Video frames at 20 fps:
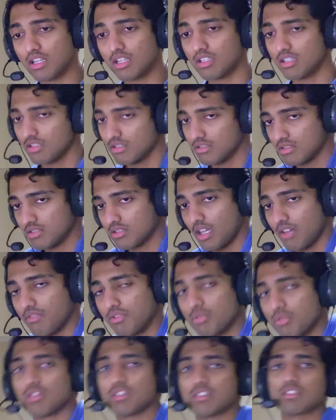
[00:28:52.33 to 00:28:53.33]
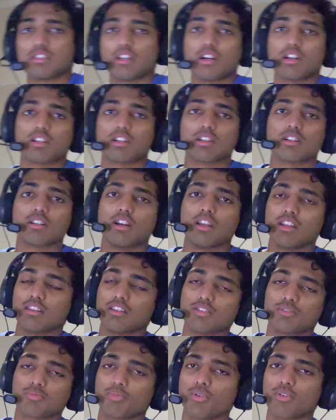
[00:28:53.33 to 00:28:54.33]
It's everyone's data, and at this
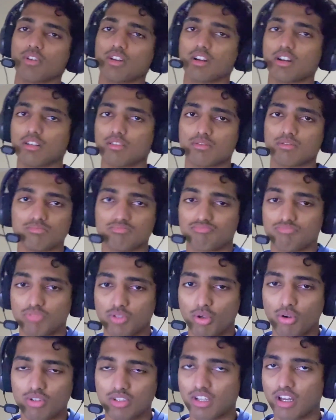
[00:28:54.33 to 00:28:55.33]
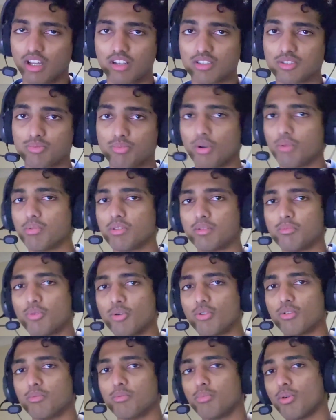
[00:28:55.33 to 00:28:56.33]
point, your data is probably more
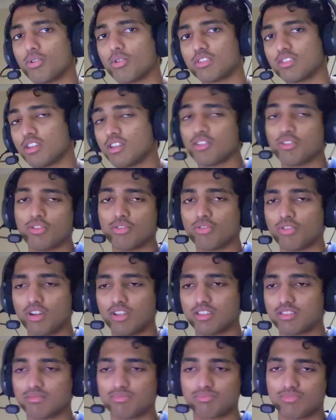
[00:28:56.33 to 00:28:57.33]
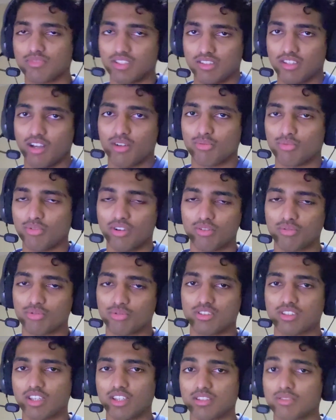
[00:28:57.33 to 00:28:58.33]
important than you. I would
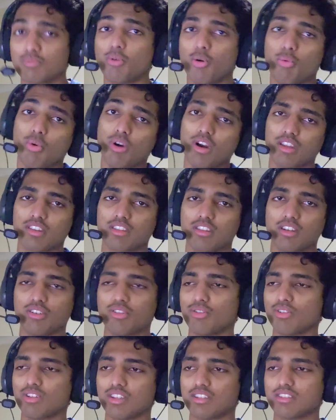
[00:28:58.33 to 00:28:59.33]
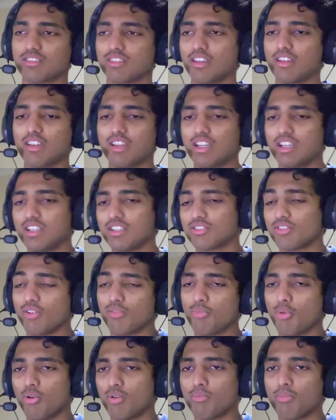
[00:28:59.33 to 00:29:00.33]
say it's more worth than you, at least. It's not
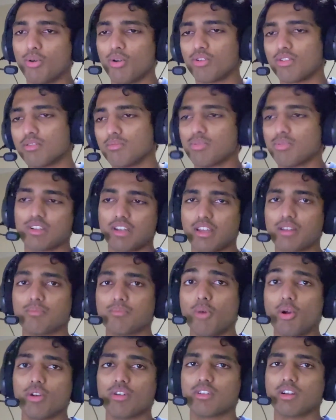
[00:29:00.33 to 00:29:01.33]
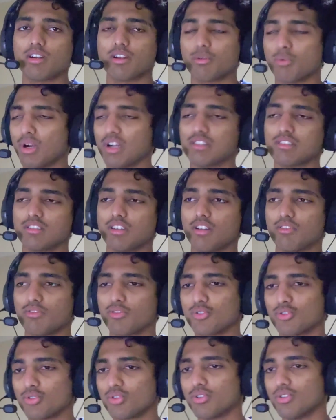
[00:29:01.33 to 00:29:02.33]
more important, but like monetary wise, yeah, for
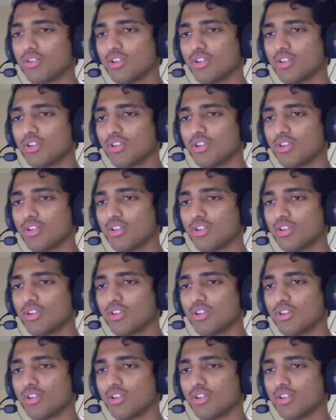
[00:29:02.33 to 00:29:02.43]
sure.